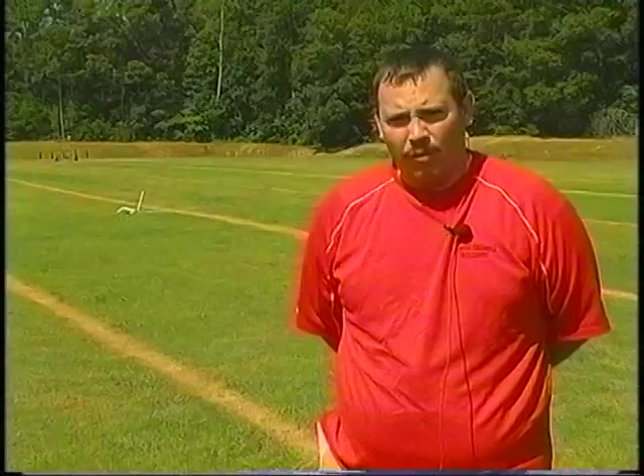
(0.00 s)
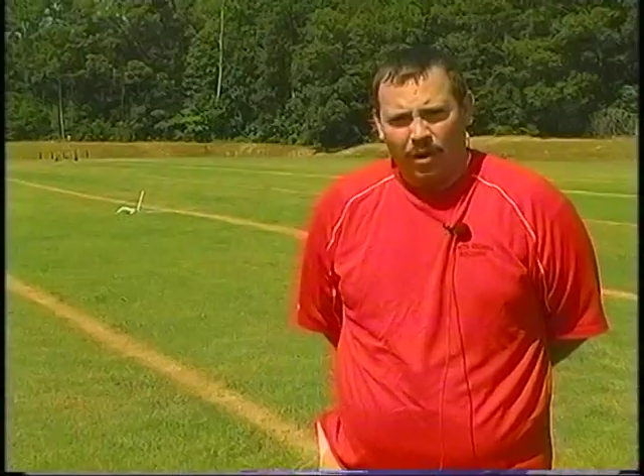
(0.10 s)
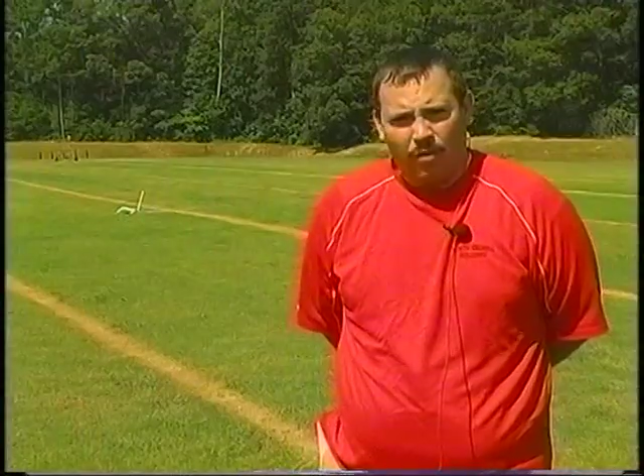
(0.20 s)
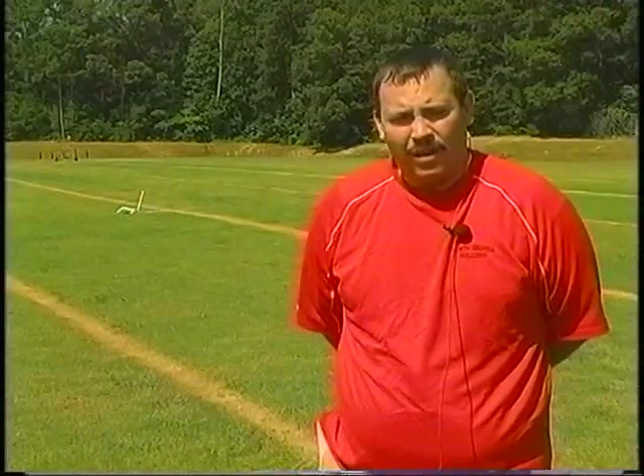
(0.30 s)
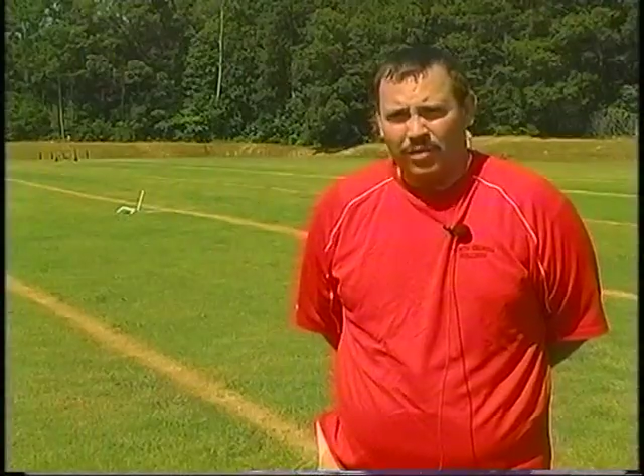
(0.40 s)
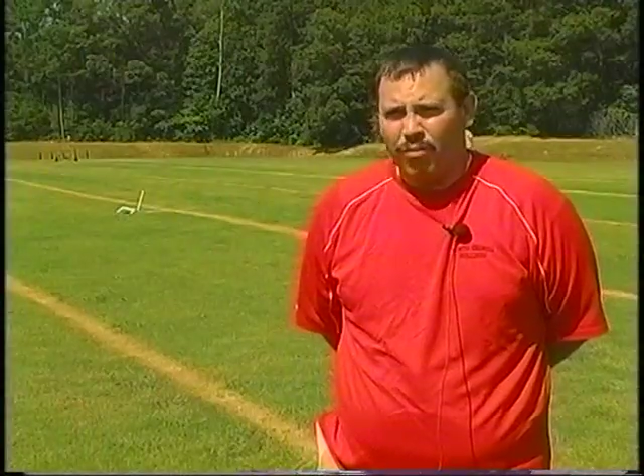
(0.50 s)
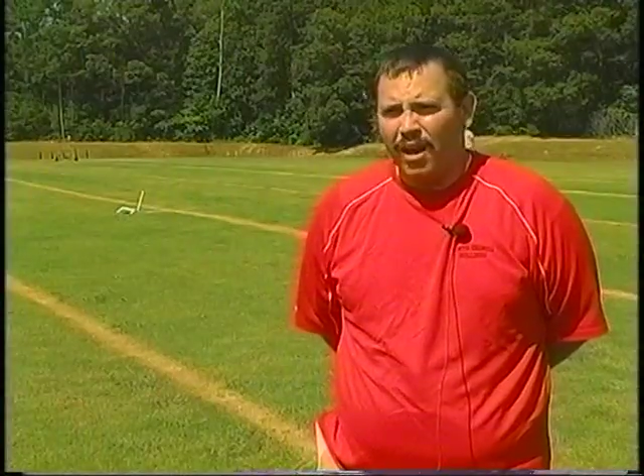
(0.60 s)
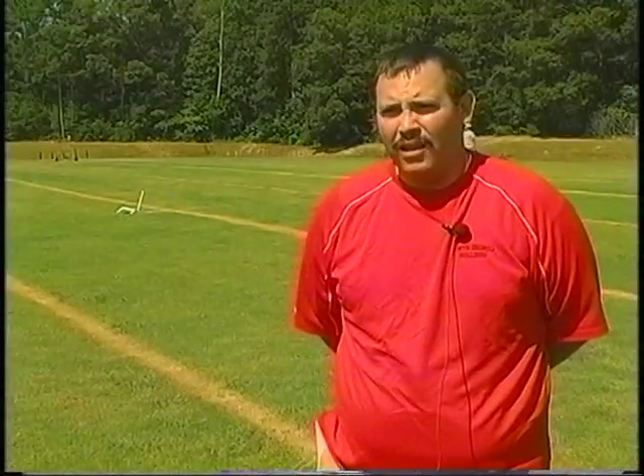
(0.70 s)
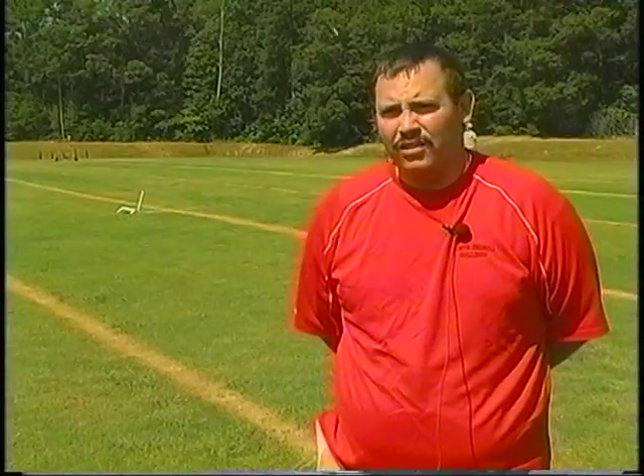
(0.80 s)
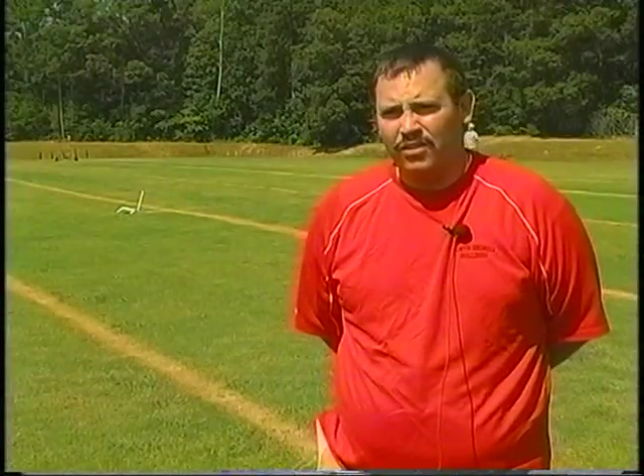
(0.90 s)
only get to
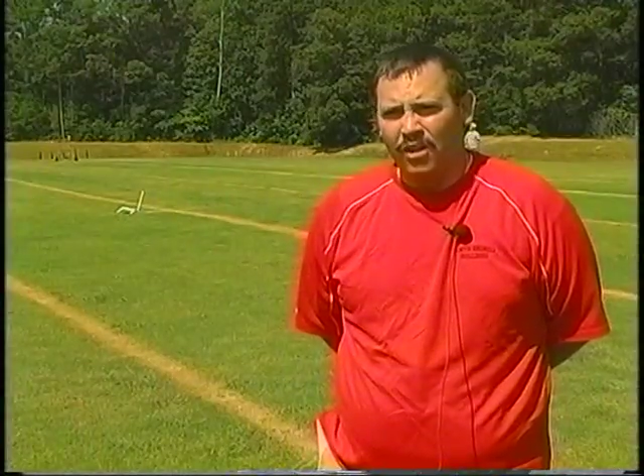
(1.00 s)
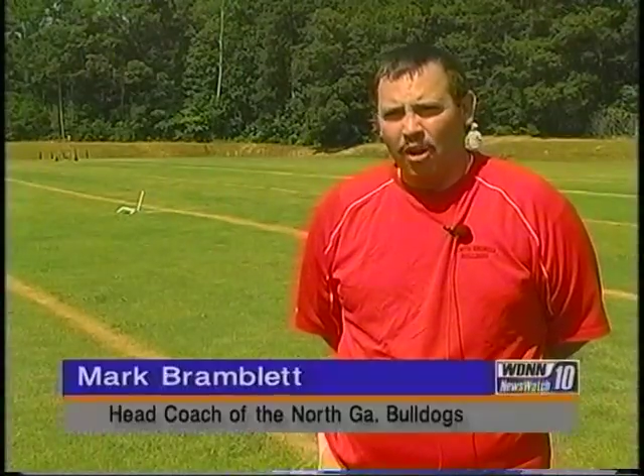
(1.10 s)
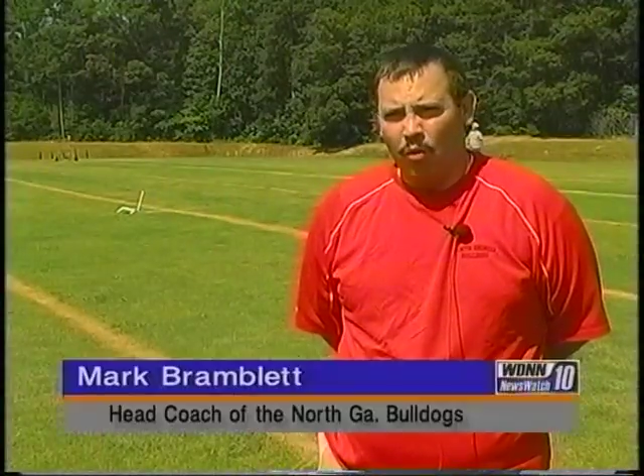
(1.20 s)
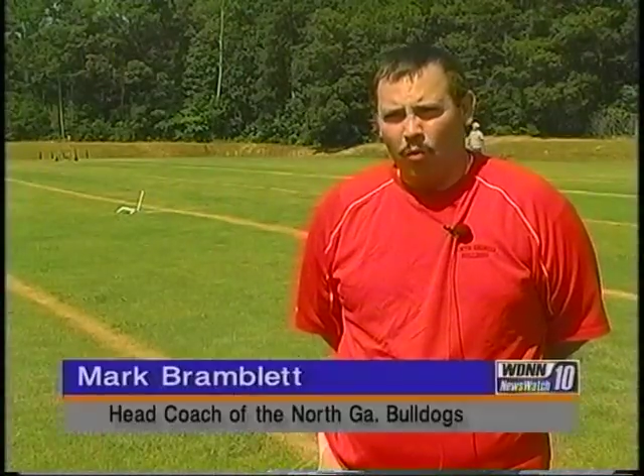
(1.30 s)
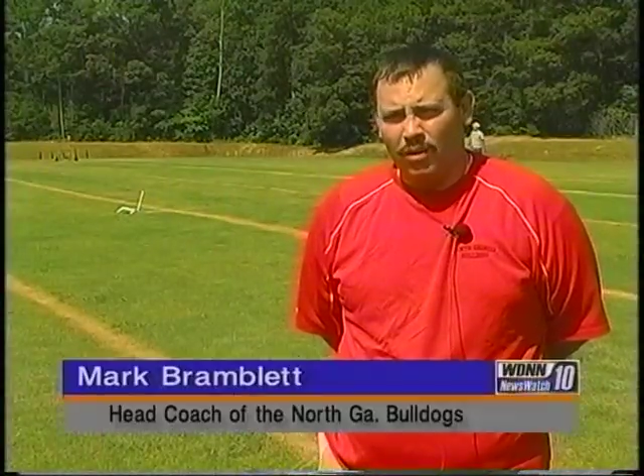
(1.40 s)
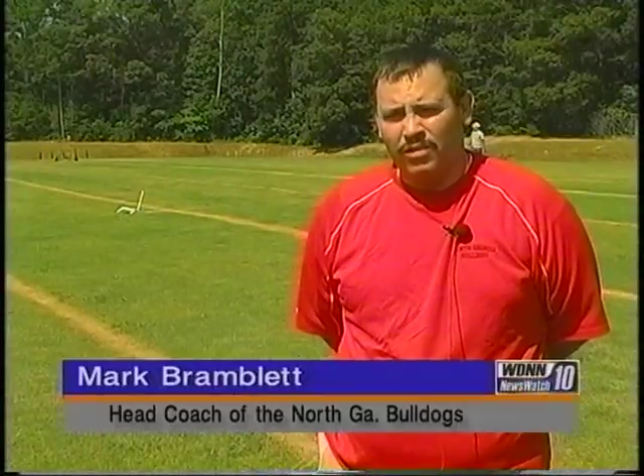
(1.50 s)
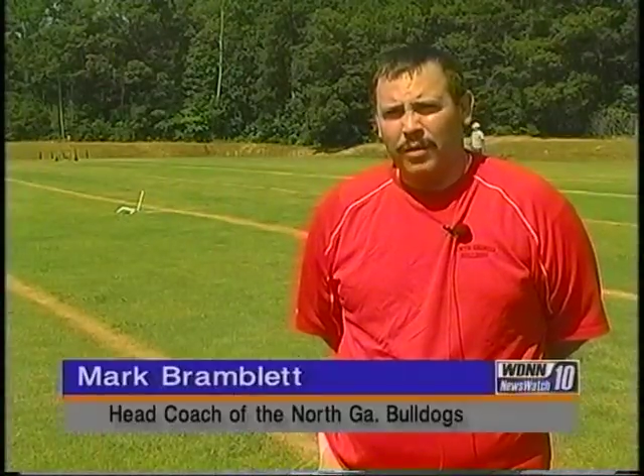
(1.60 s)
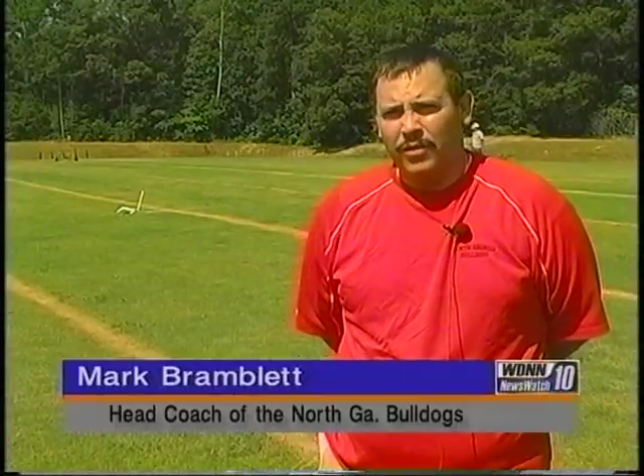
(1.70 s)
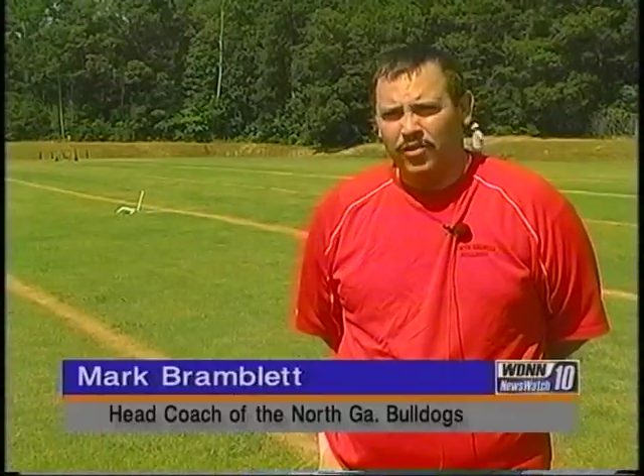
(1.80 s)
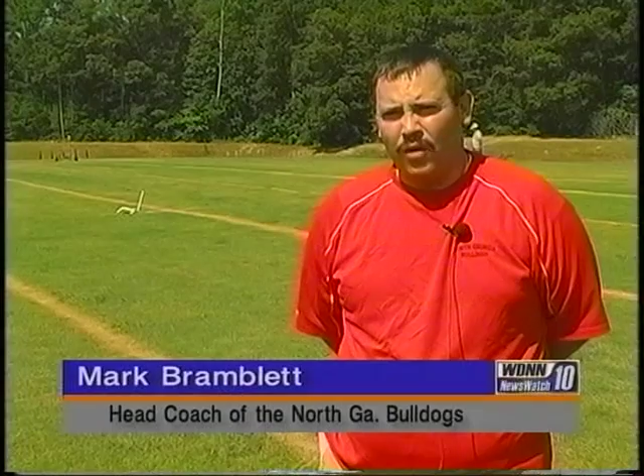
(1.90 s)
practice once,
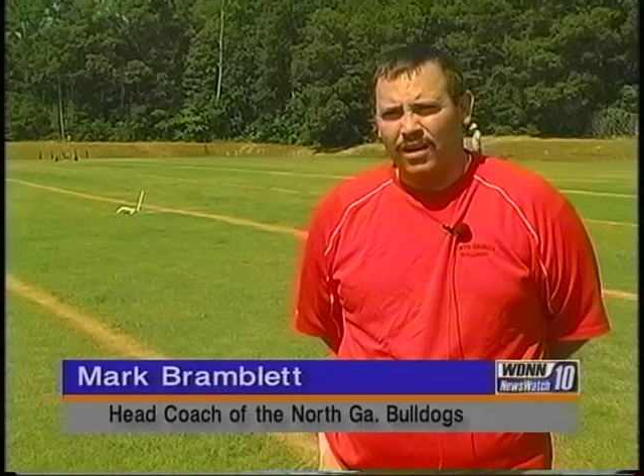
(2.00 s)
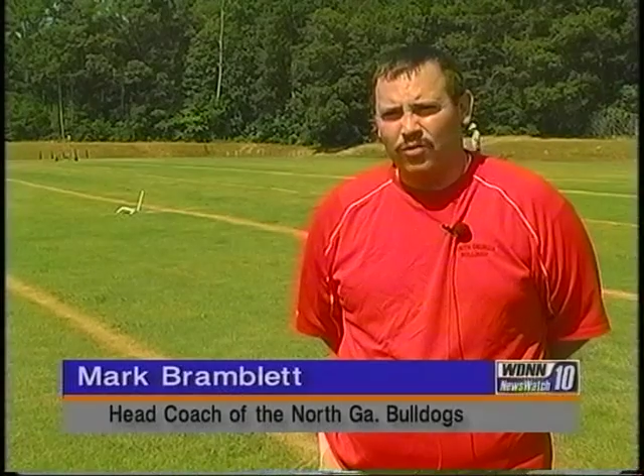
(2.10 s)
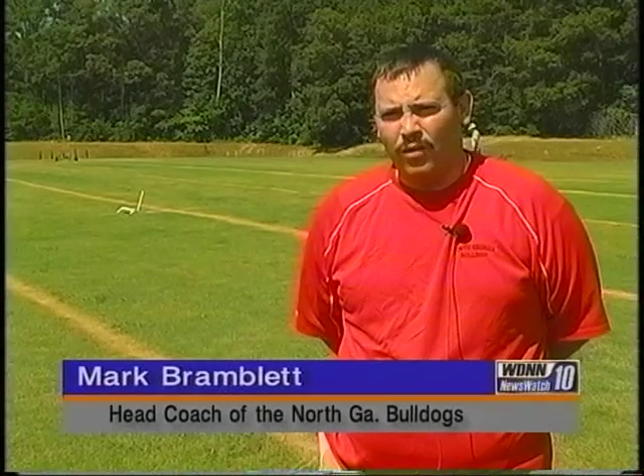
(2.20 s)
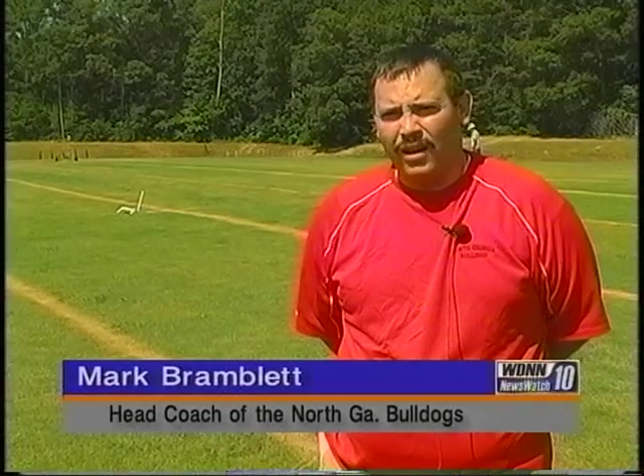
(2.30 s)
maybe twice a week,